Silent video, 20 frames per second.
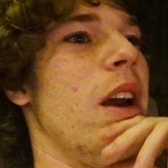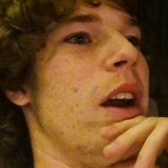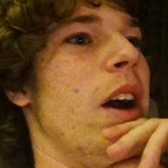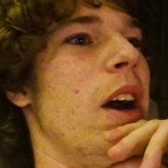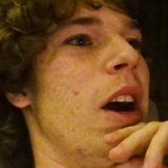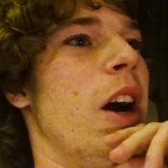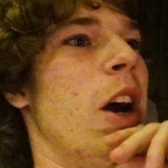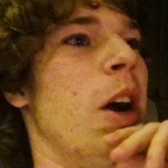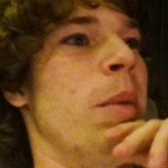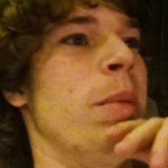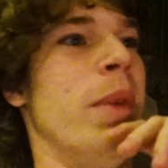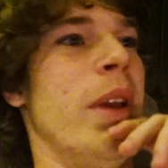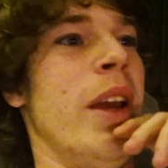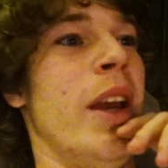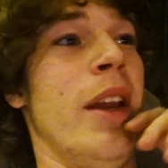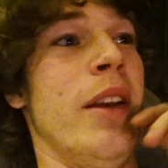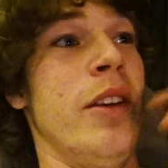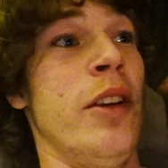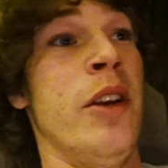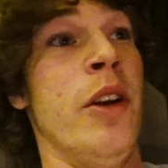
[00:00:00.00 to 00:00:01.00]

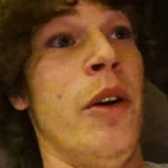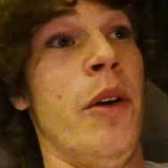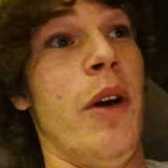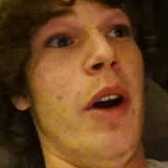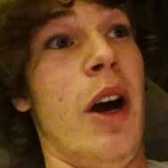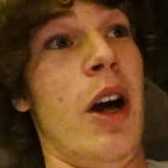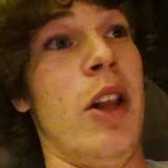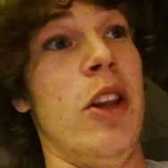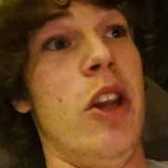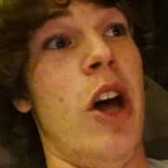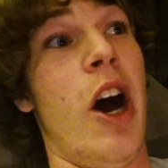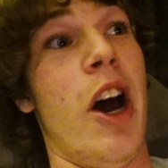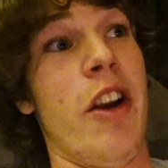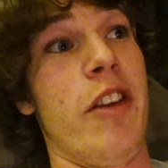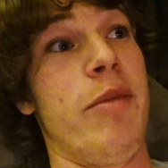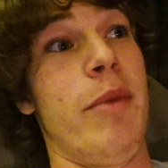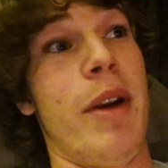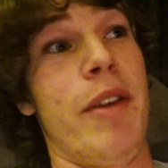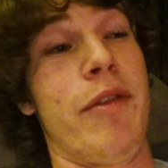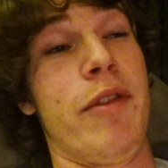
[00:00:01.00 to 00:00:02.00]
And, you know, a lot
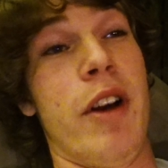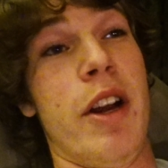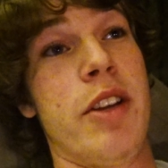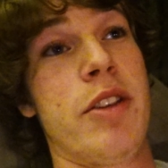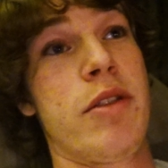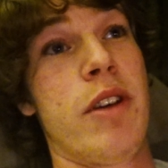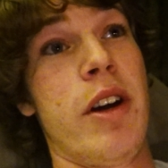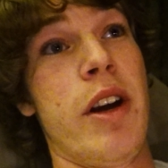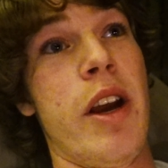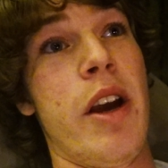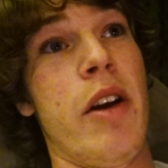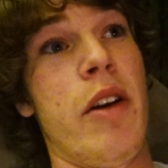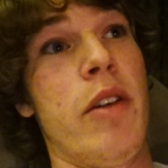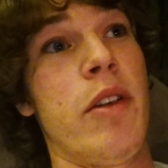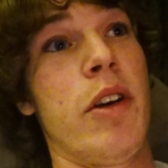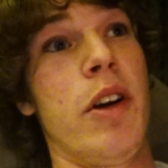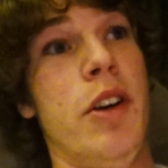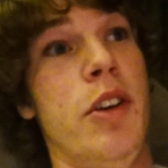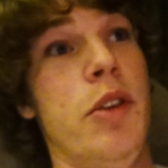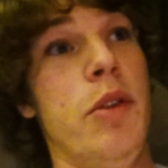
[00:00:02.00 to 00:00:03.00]
of my friends right now
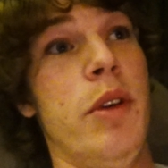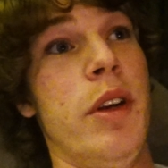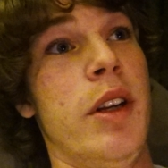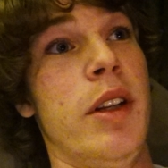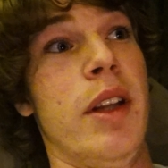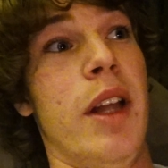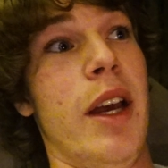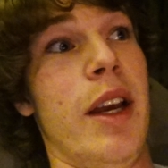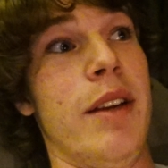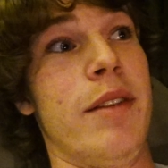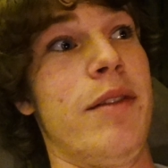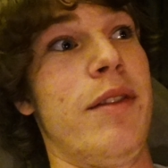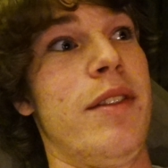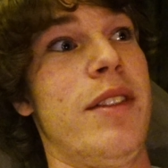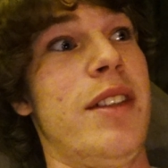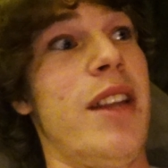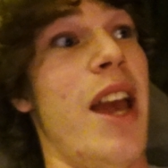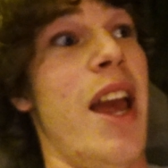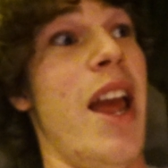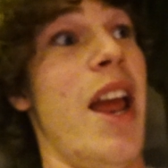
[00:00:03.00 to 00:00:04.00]
are doing like
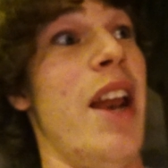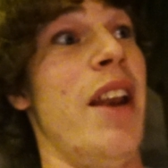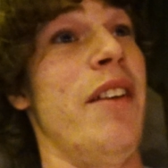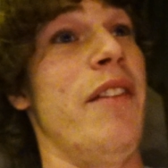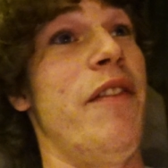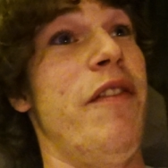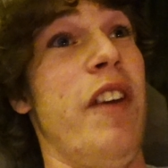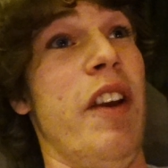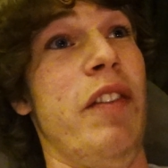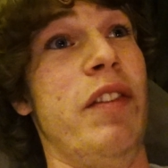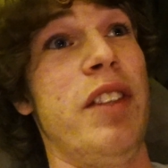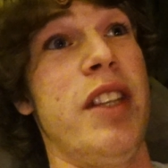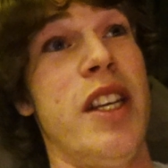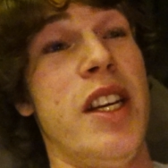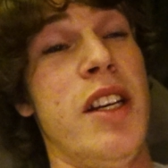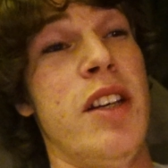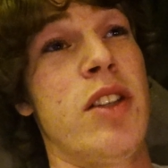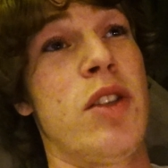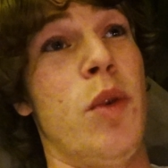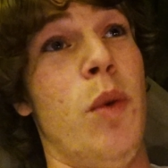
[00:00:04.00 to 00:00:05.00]
10,
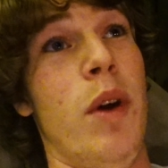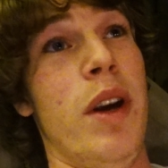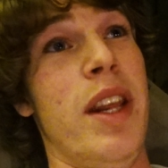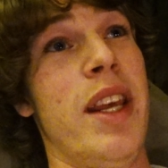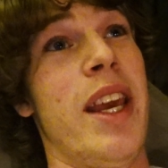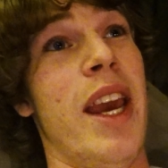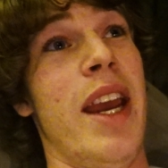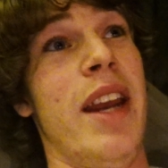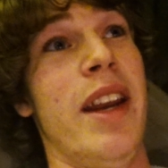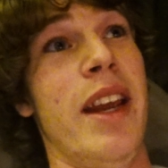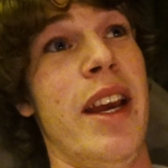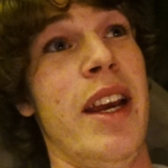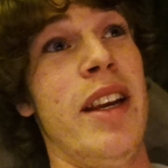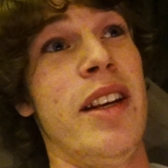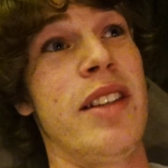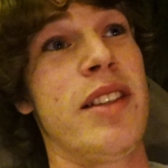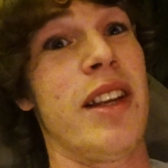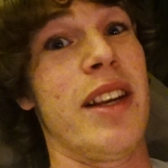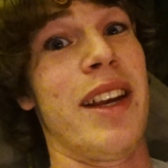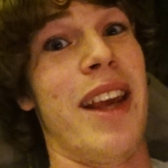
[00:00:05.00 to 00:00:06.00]
15, 20K
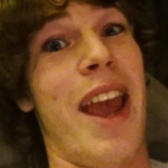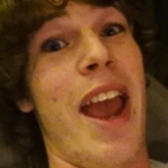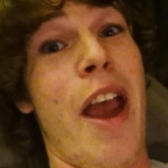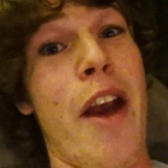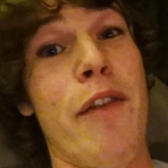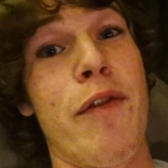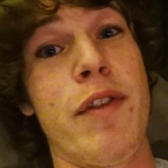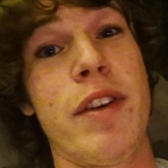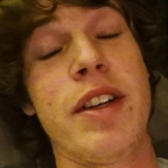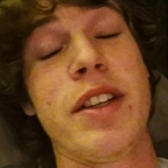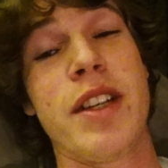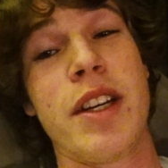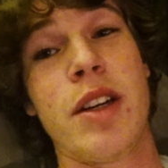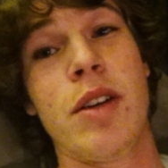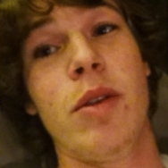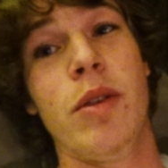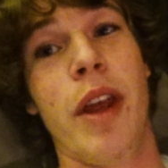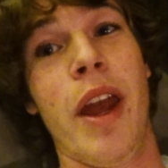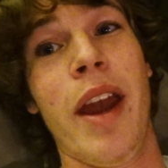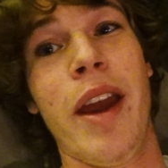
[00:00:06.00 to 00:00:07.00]
days, like every
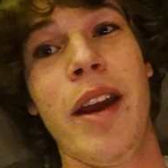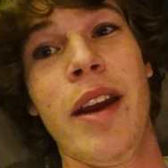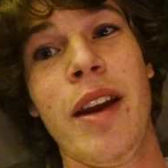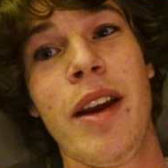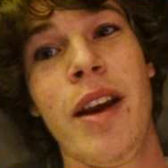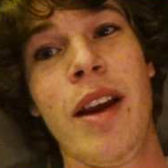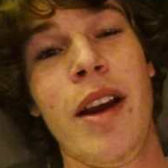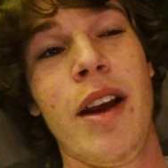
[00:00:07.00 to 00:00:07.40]
single day.